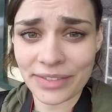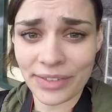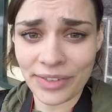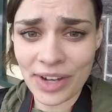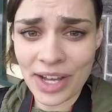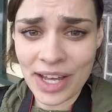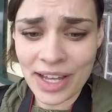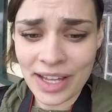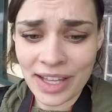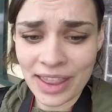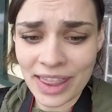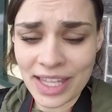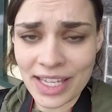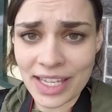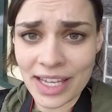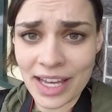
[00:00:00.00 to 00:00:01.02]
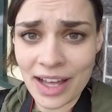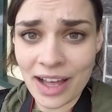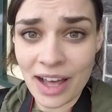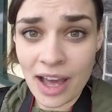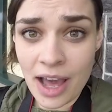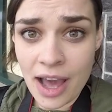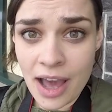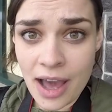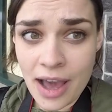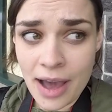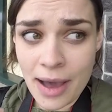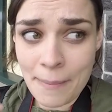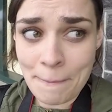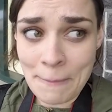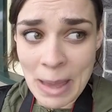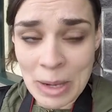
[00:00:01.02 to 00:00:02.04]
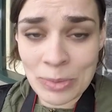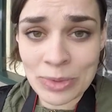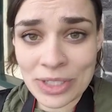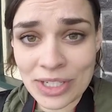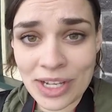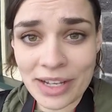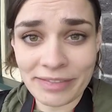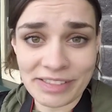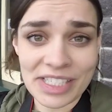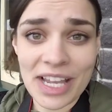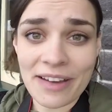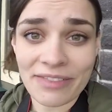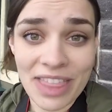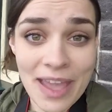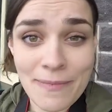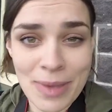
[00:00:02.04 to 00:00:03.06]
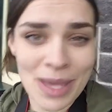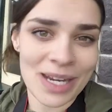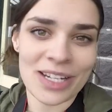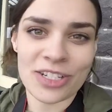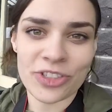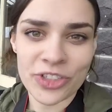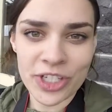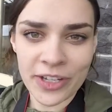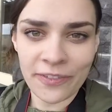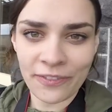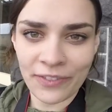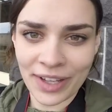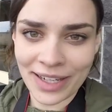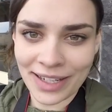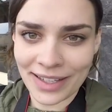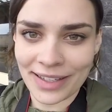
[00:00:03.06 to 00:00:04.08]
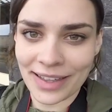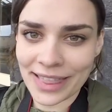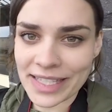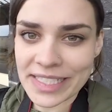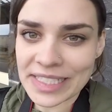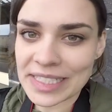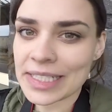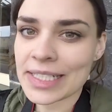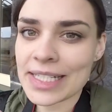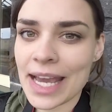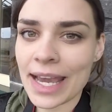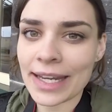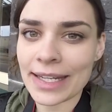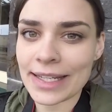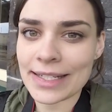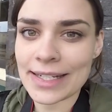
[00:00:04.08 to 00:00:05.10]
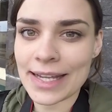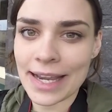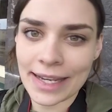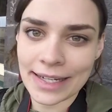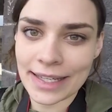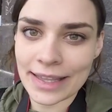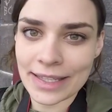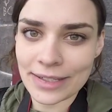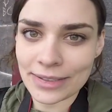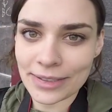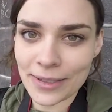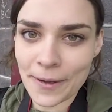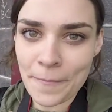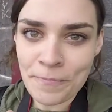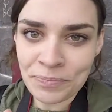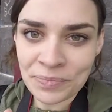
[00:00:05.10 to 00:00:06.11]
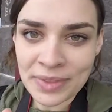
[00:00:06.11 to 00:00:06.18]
of the amount of stuff they managed to fit in this tiny, tiny little